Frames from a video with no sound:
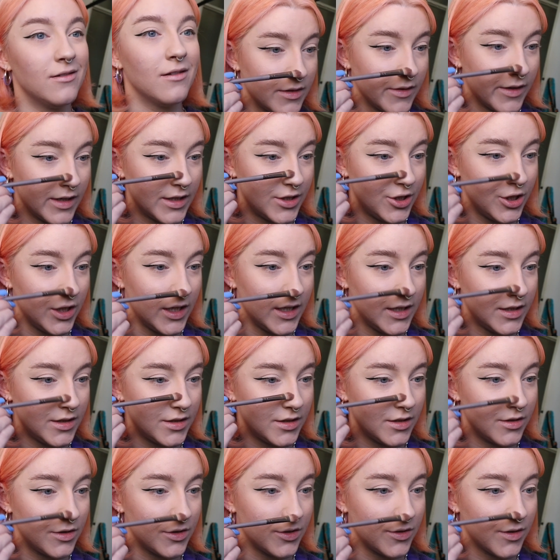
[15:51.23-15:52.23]
So I
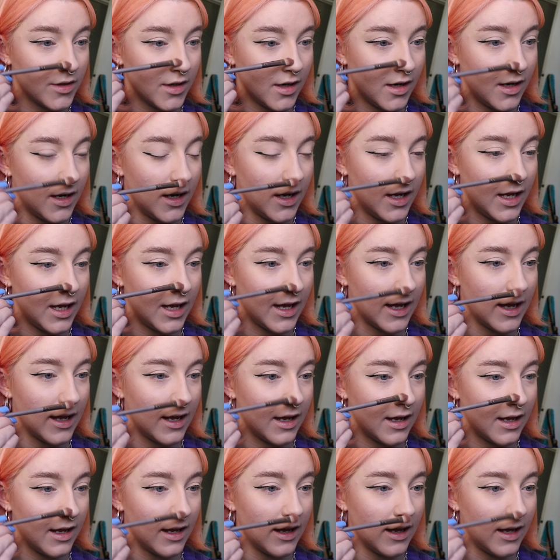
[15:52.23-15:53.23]
just try
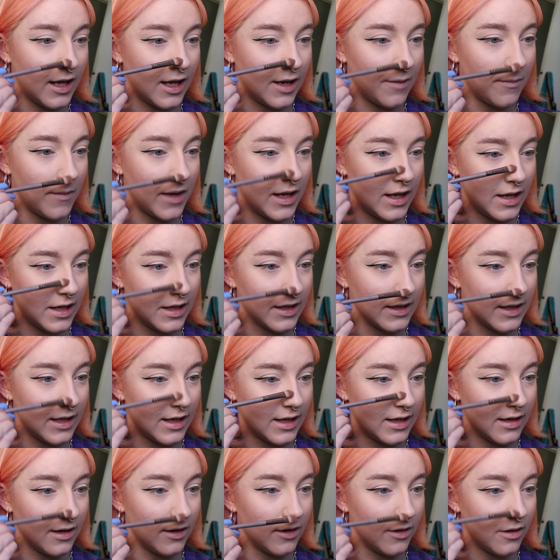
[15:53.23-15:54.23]
and make
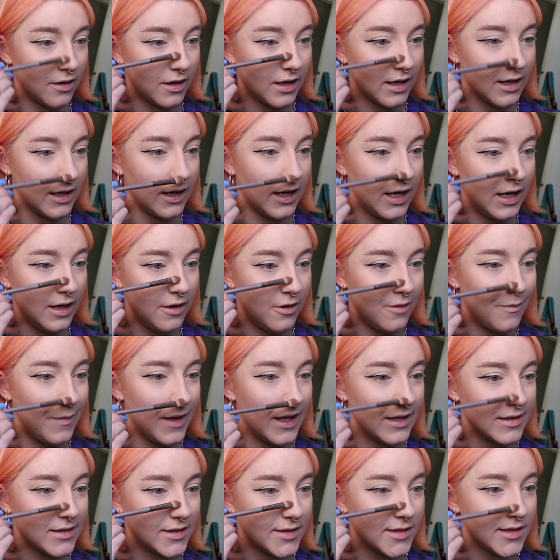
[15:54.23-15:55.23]
it look a little
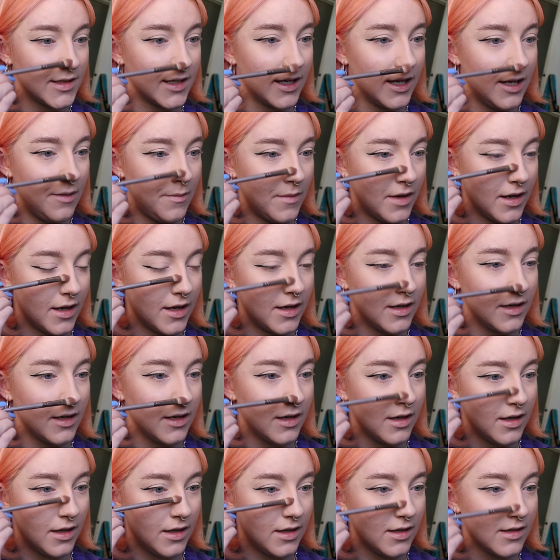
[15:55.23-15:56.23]
bit slimmer
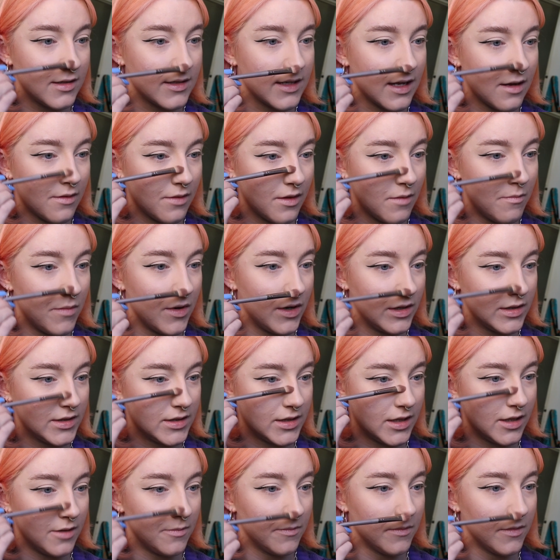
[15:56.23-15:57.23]
down the
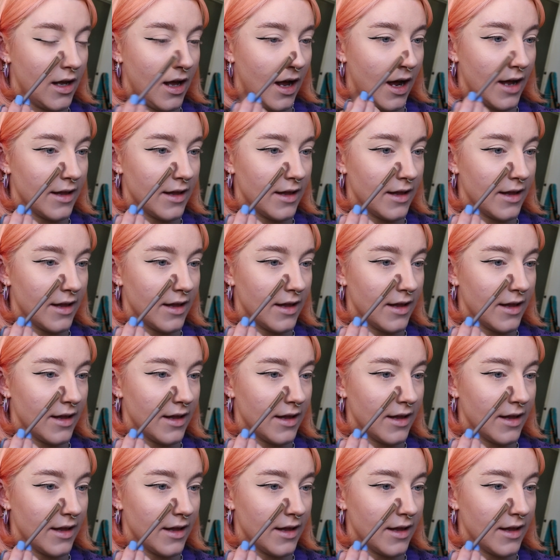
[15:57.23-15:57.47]
bottom.